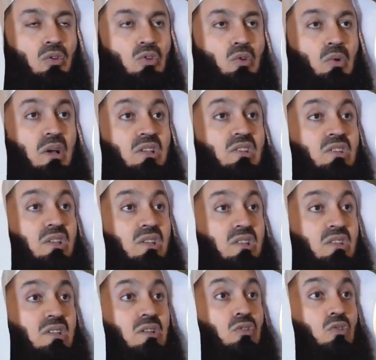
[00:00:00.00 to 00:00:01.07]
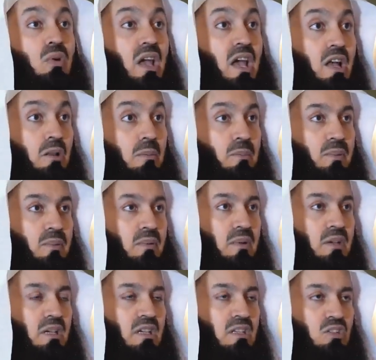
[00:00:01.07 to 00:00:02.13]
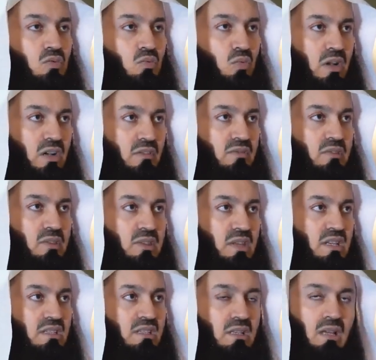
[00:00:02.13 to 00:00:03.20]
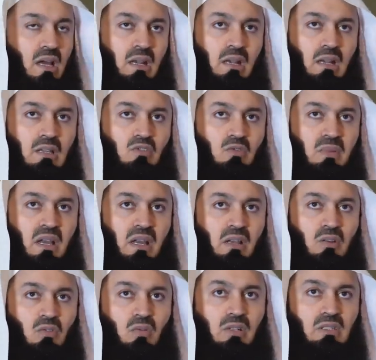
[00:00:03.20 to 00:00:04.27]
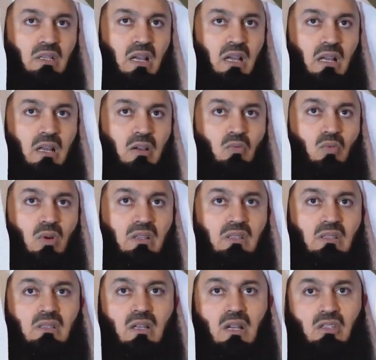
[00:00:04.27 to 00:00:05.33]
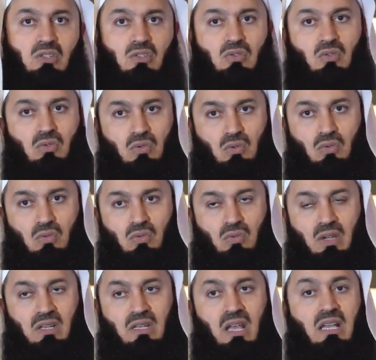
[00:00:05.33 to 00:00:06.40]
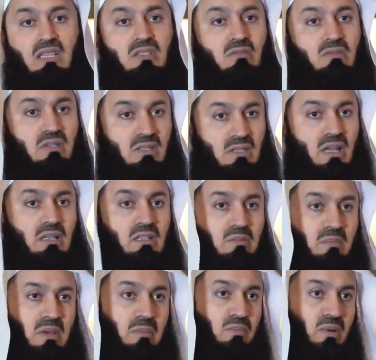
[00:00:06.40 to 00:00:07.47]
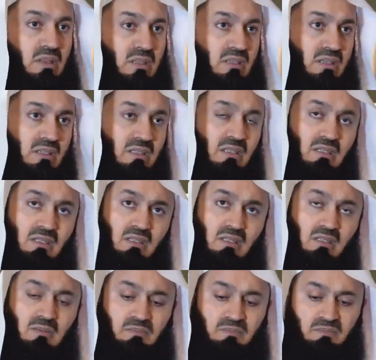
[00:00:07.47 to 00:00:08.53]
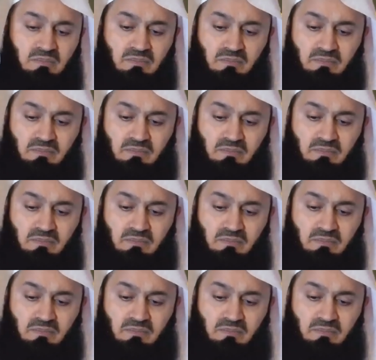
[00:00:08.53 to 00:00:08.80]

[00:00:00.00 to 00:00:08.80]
to assist and to help is one of the things that Allah subhanahu wa ta'ala wants us to do. And as a result, my brothers and sisters,